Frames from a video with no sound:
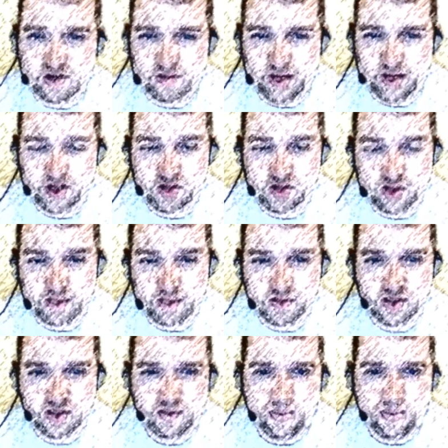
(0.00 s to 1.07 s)

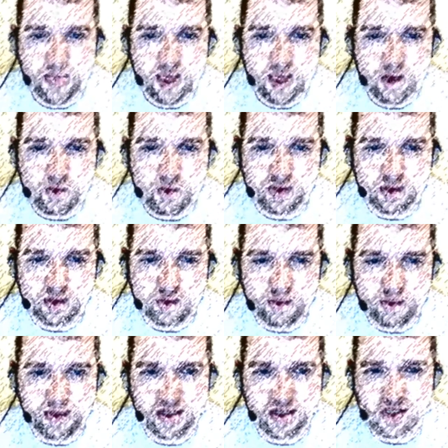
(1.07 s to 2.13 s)
manuscripts. What there would have
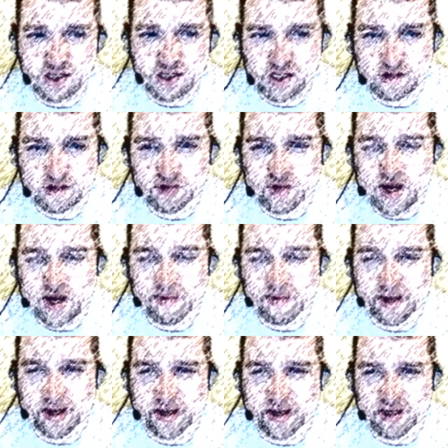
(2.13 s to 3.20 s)
been is a single scribe
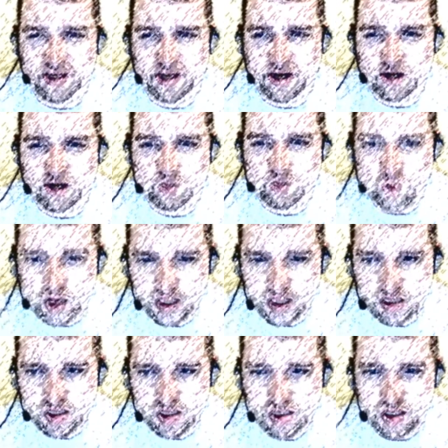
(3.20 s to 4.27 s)
making an error
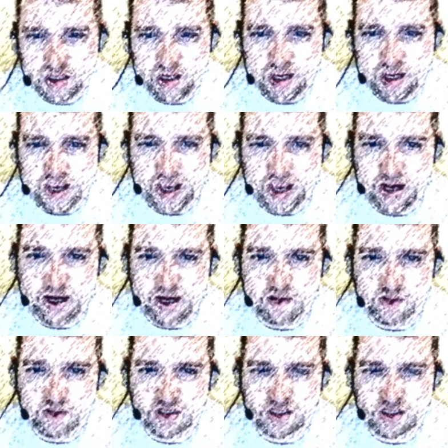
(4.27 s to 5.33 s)
once, an error
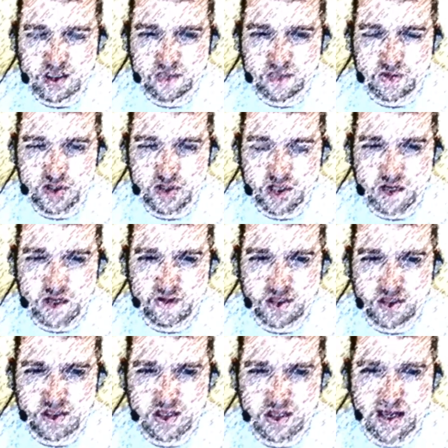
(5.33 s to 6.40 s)
which is then preserved
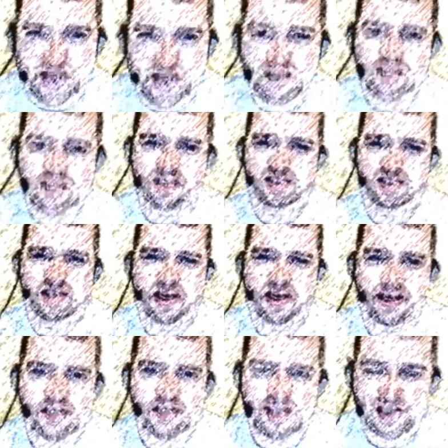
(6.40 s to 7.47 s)
as
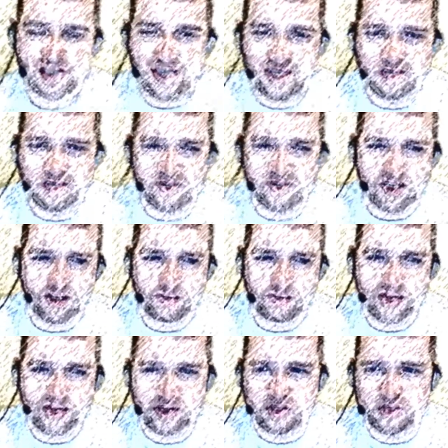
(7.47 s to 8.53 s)
successive single
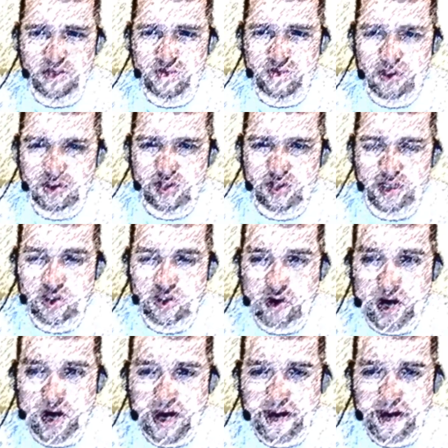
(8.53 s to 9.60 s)
manuscripts are
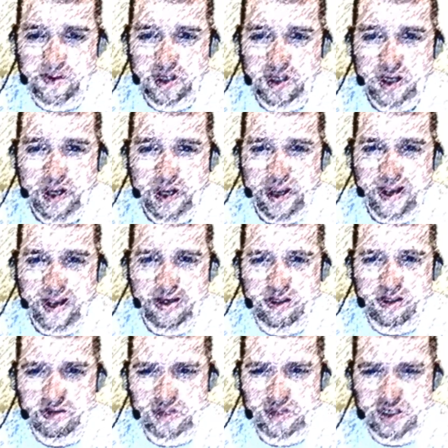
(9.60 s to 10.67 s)
transcribed
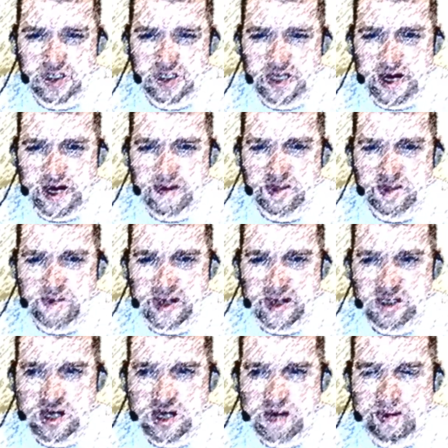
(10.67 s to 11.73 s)
until such time as mass
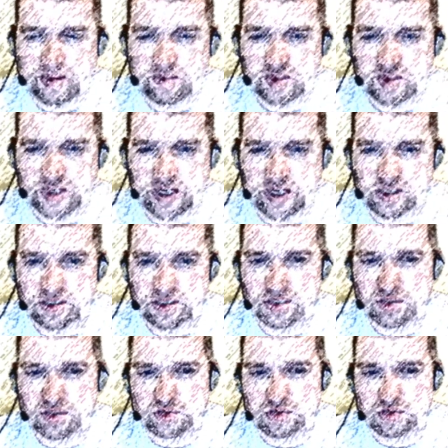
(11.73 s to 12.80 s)
copying procedures at
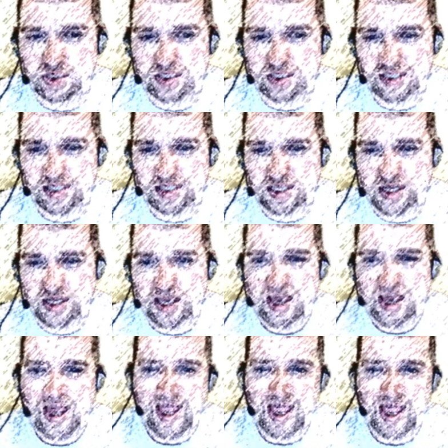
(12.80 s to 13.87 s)
schools existed,
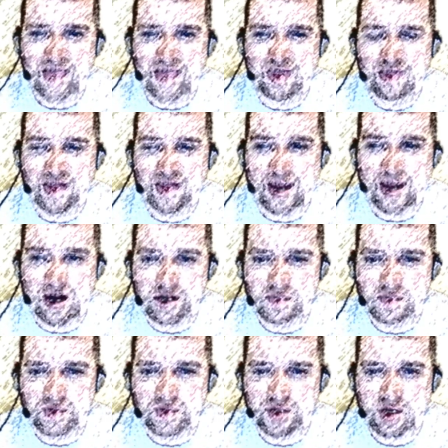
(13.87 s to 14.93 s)
and then the error is
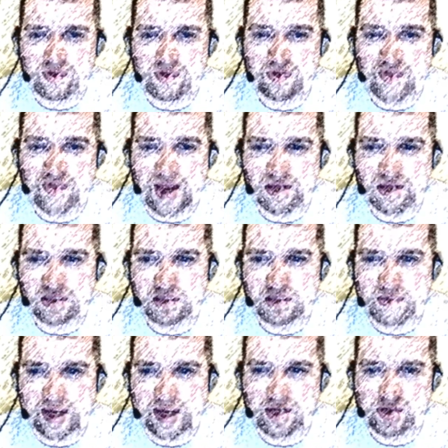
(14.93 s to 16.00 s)
preserved in thousands of
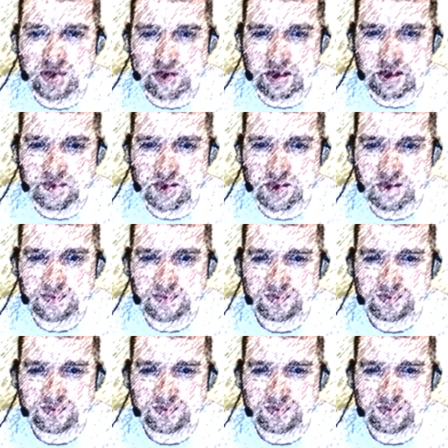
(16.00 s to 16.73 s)
manuscripts.